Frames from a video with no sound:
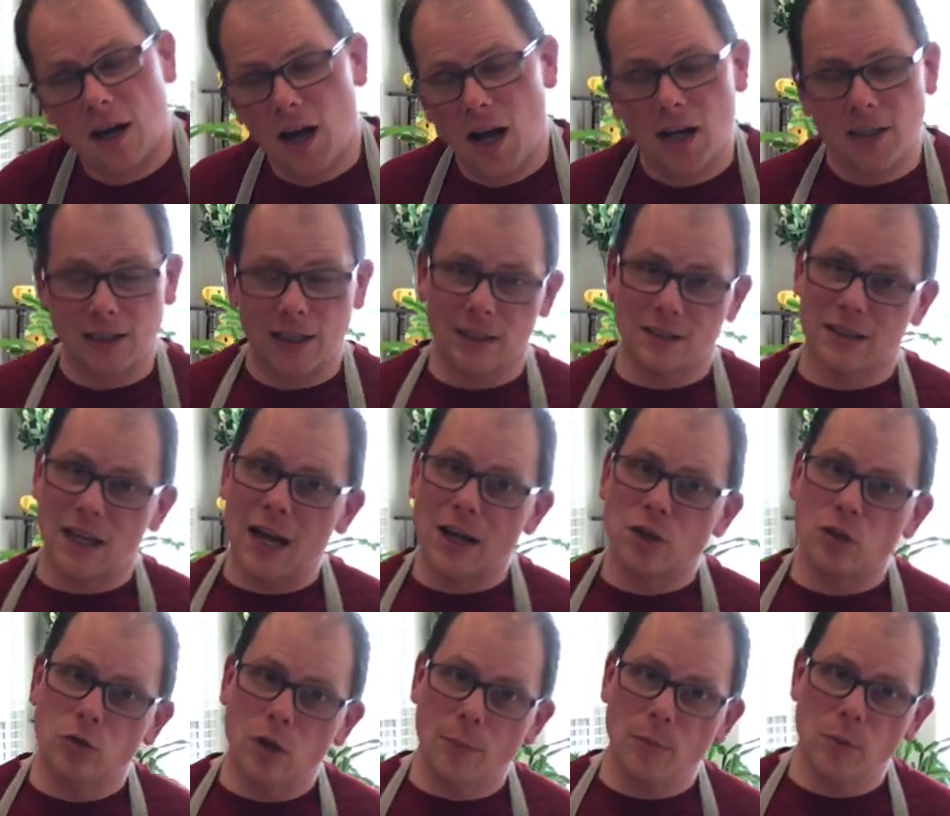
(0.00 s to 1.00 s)
hot dogs. I
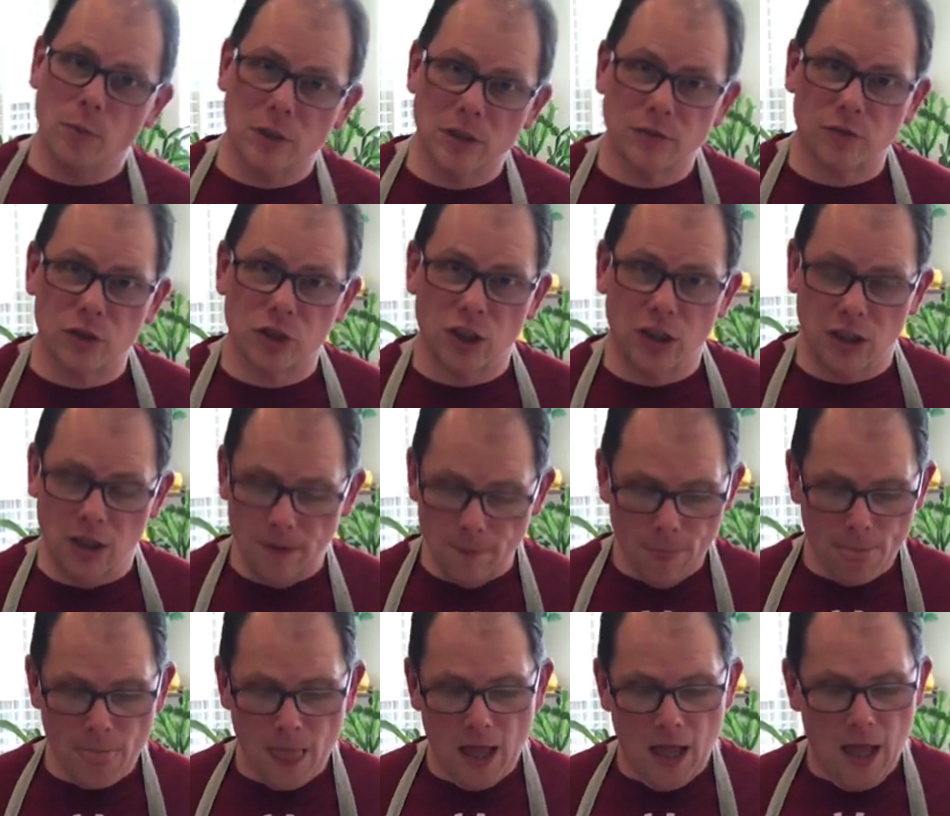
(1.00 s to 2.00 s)
grew up in West Virginia,
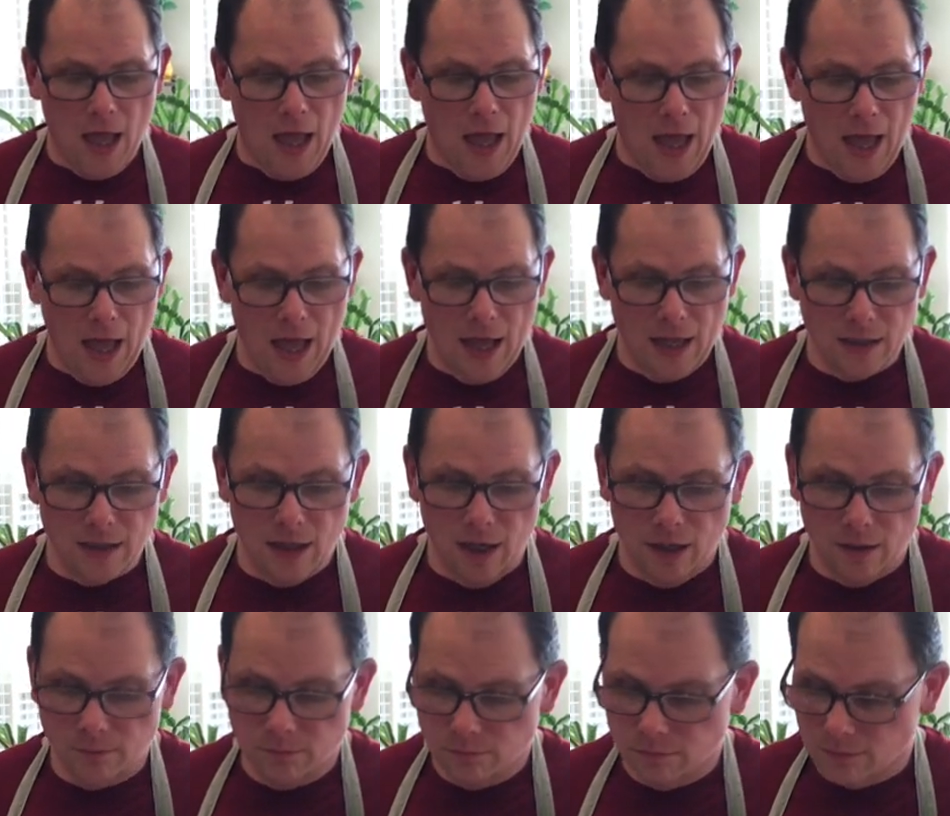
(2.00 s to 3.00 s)
and
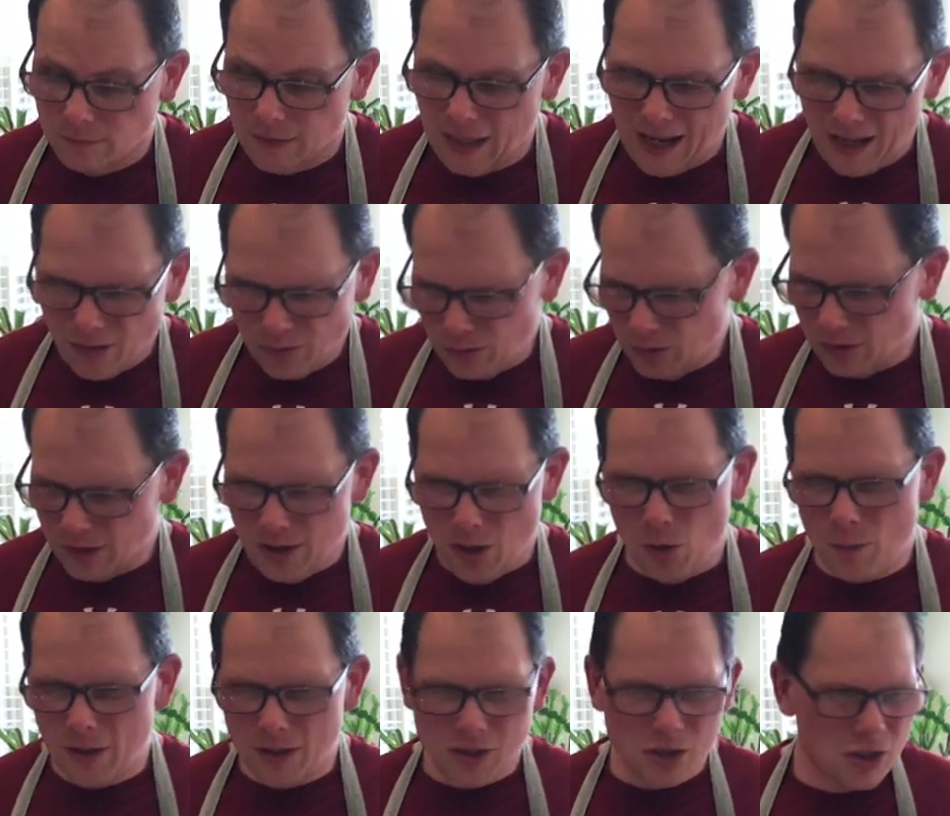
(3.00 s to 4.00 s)
I don't really know
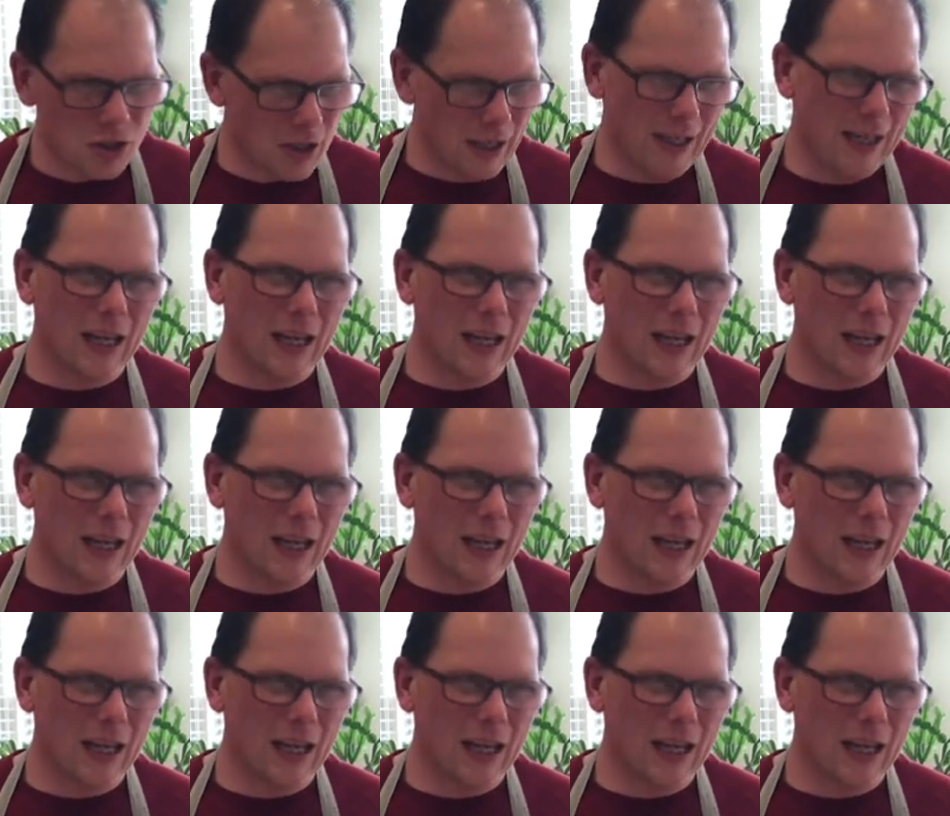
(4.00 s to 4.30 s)
much